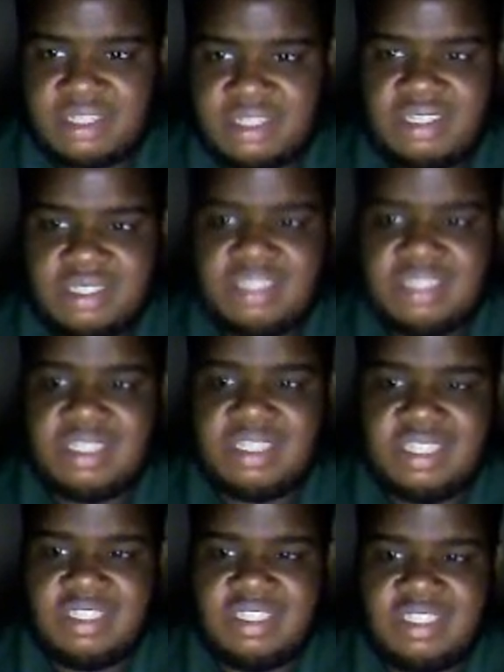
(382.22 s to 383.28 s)
if I
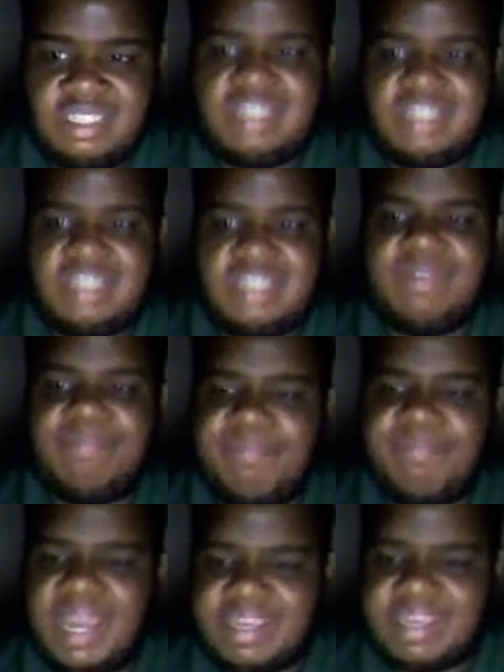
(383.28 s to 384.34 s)
wanted to see
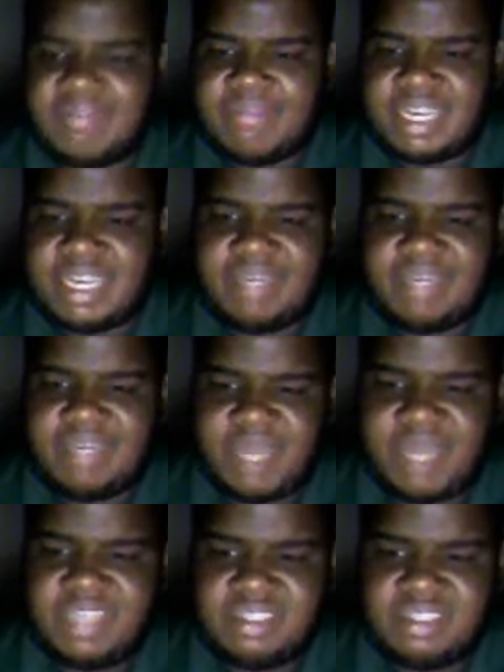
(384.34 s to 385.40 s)
a game I really
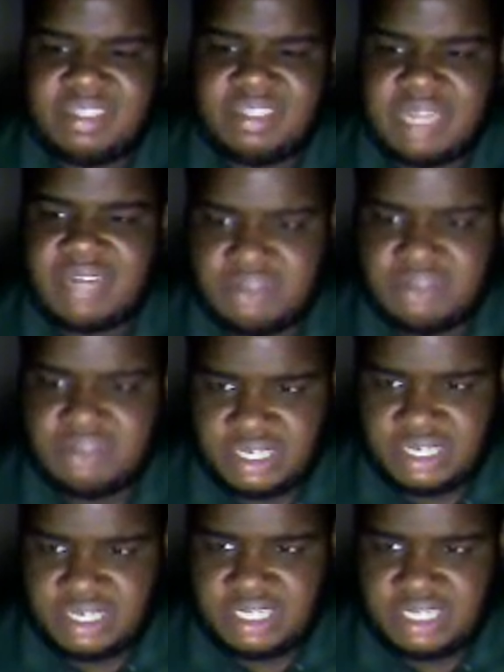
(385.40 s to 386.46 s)
like, I remember